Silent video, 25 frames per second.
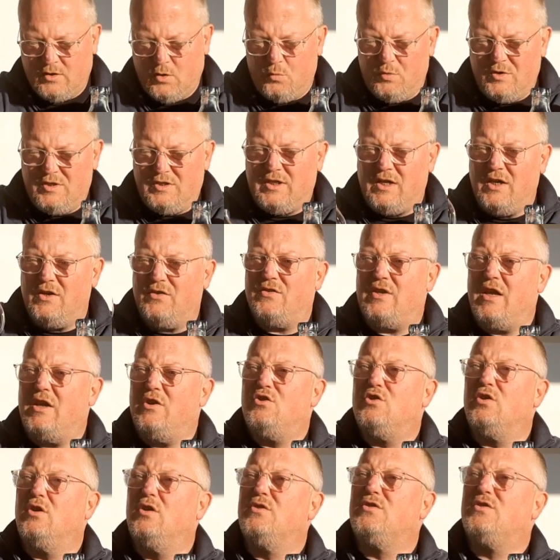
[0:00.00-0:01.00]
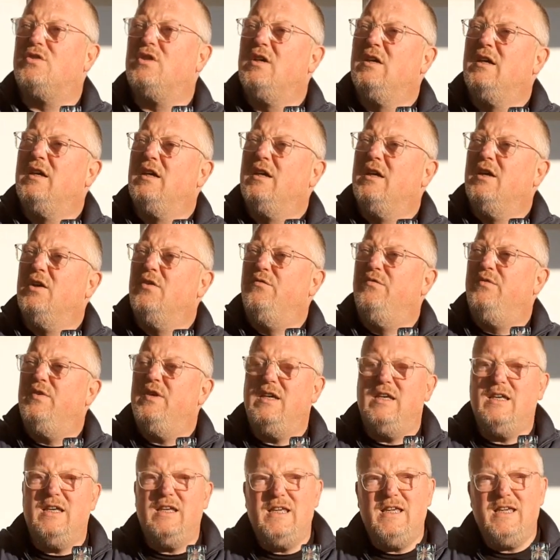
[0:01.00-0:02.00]
Whisky Essentials
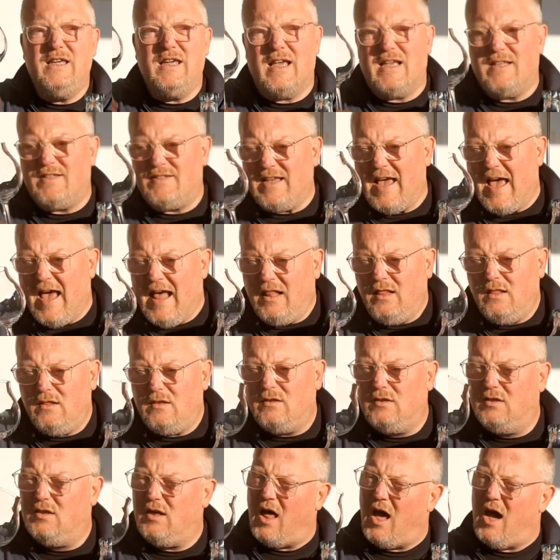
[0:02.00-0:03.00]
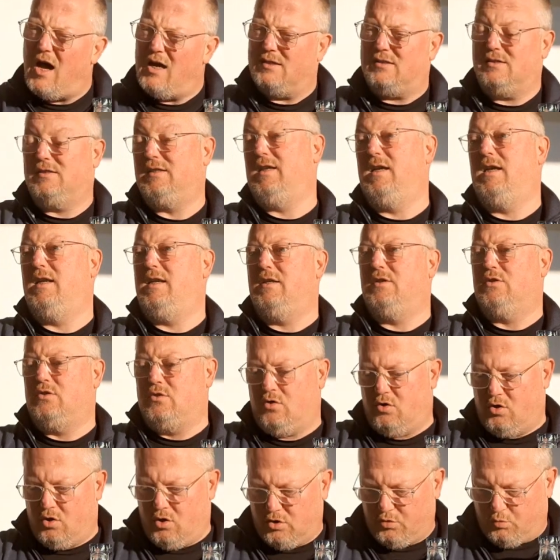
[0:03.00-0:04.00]
VESL glass, it is
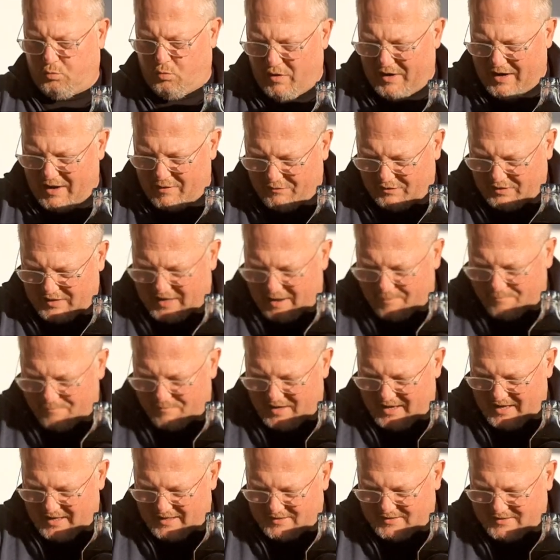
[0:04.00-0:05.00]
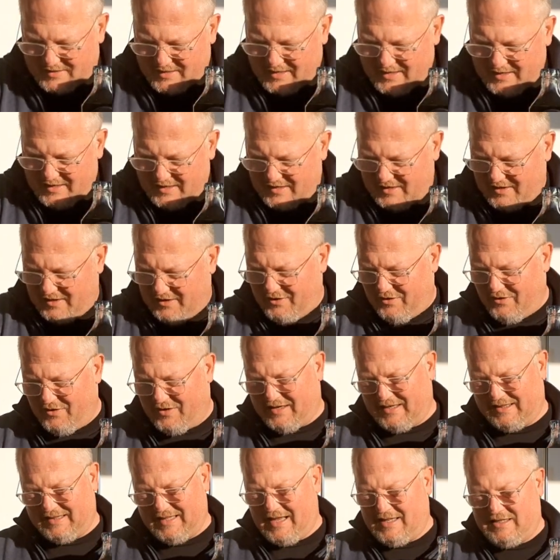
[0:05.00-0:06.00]
called, whatever that means. Look
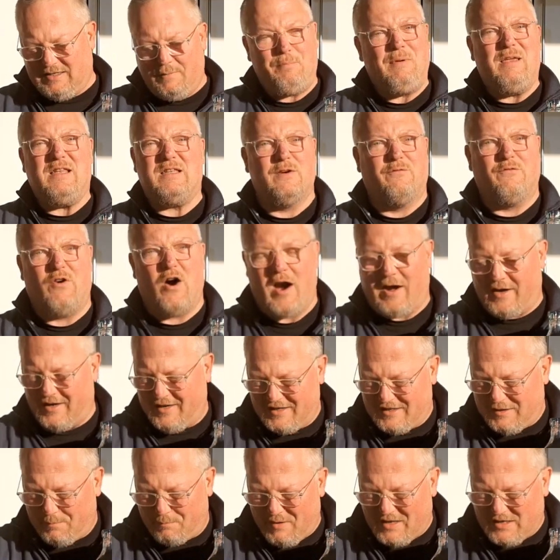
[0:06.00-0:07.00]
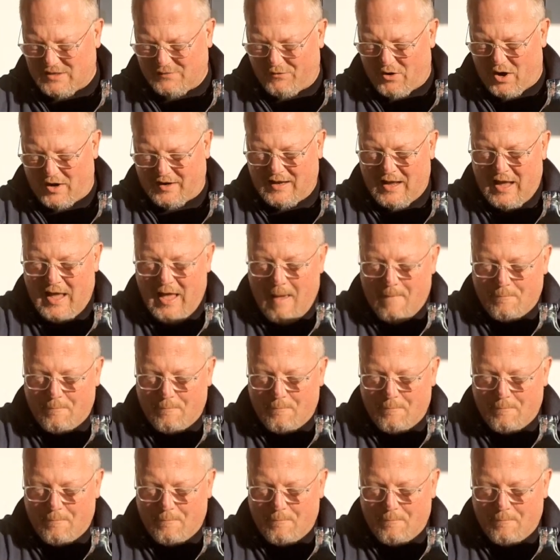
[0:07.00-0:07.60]
at that. It's a piece of art.